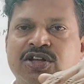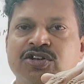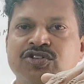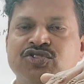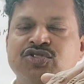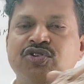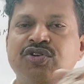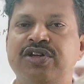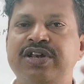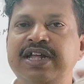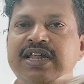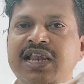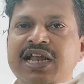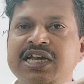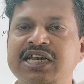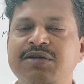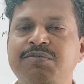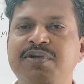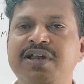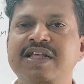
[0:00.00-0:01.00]
so
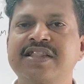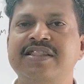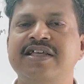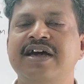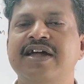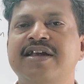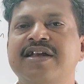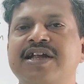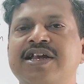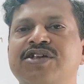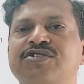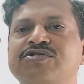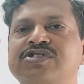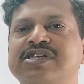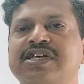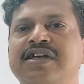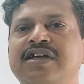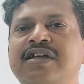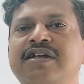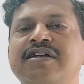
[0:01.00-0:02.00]
relatively they are
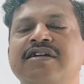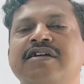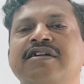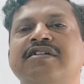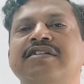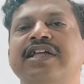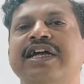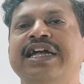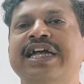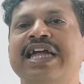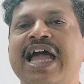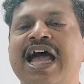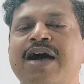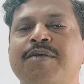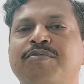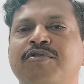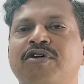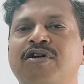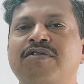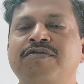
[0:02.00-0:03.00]
reducing the
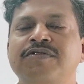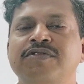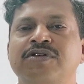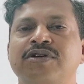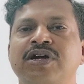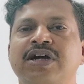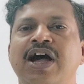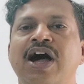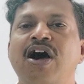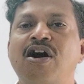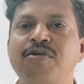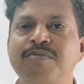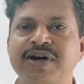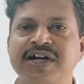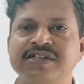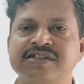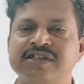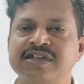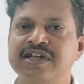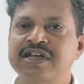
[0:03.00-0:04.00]
gap of how much?